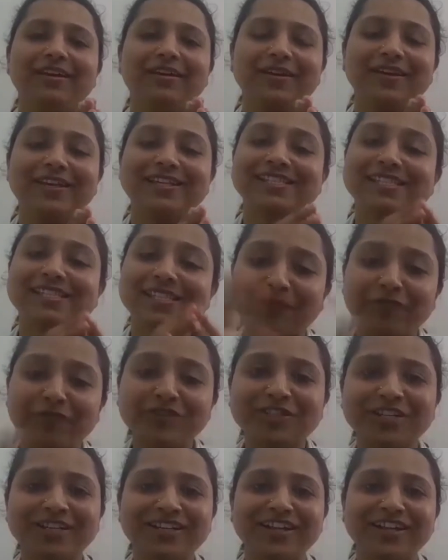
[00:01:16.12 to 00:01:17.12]
is
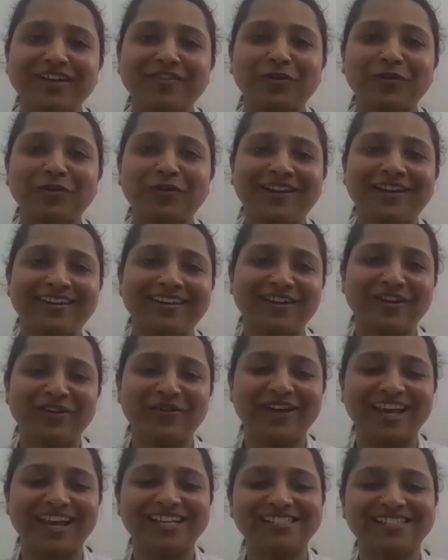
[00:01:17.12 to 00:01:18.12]
sufficient enough to clear your
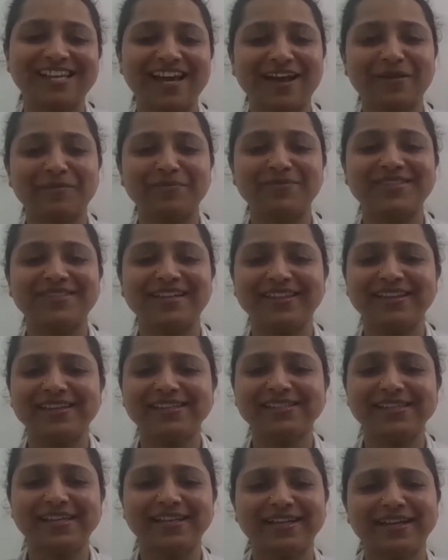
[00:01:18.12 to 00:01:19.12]
exams and
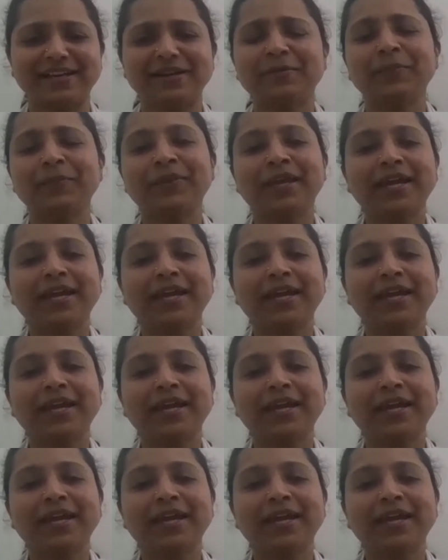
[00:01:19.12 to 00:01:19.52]
things like that.